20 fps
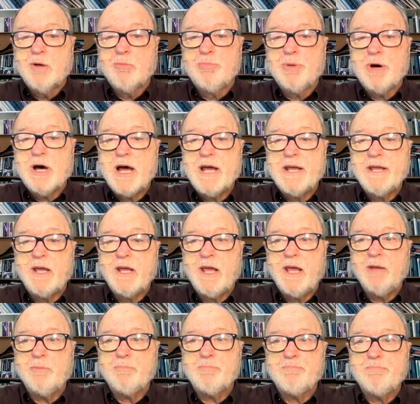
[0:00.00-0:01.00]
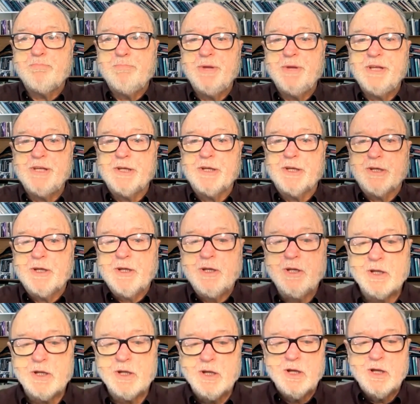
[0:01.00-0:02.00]
by a
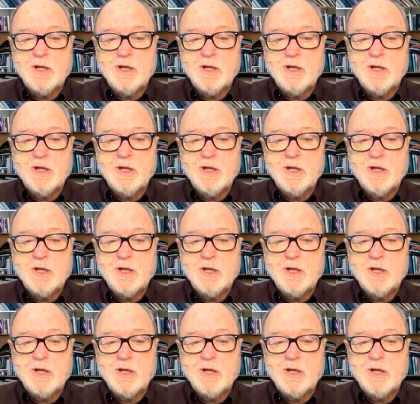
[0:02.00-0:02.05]
being,